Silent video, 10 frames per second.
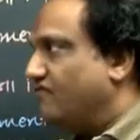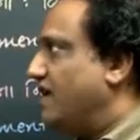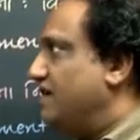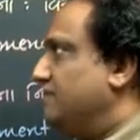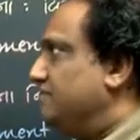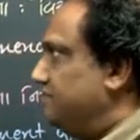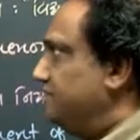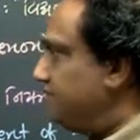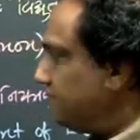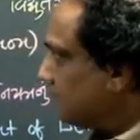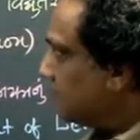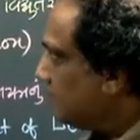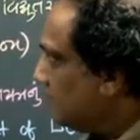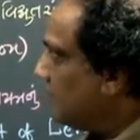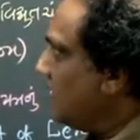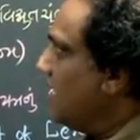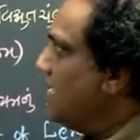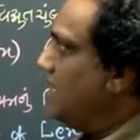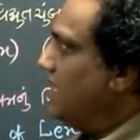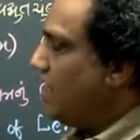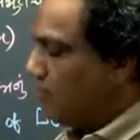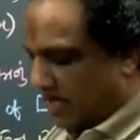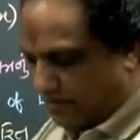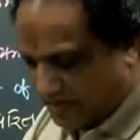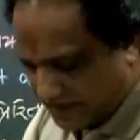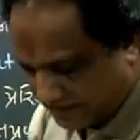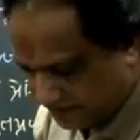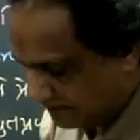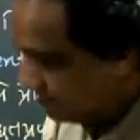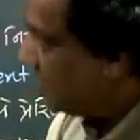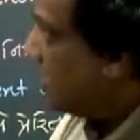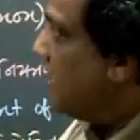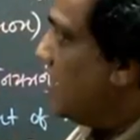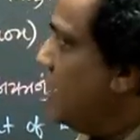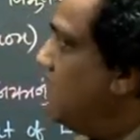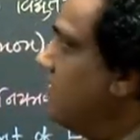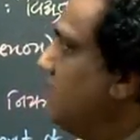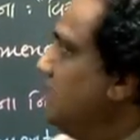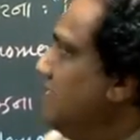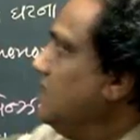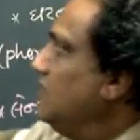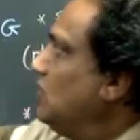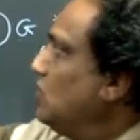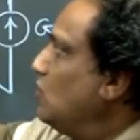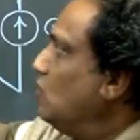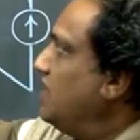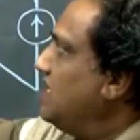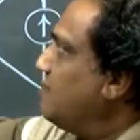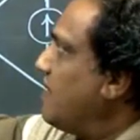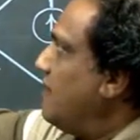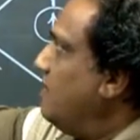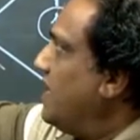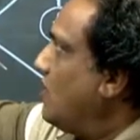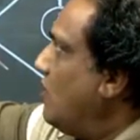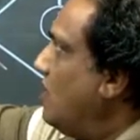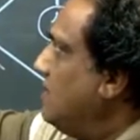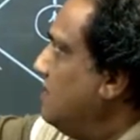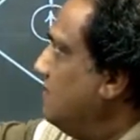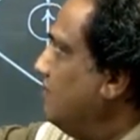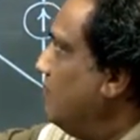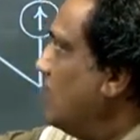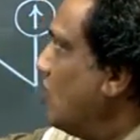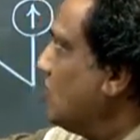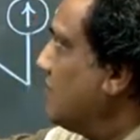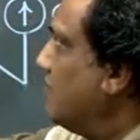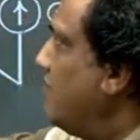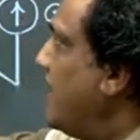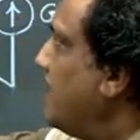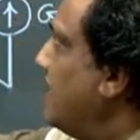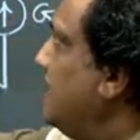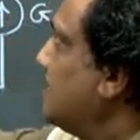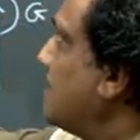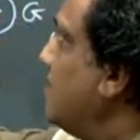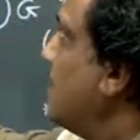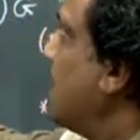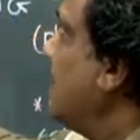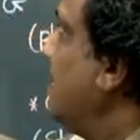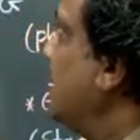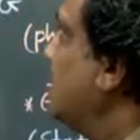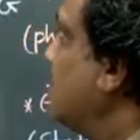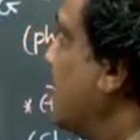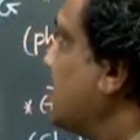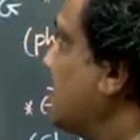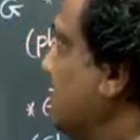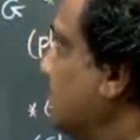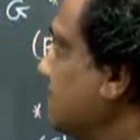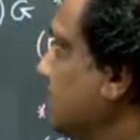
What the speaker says: Fine. Now tell me, here through this primary coil, because of the battery, some current is passing.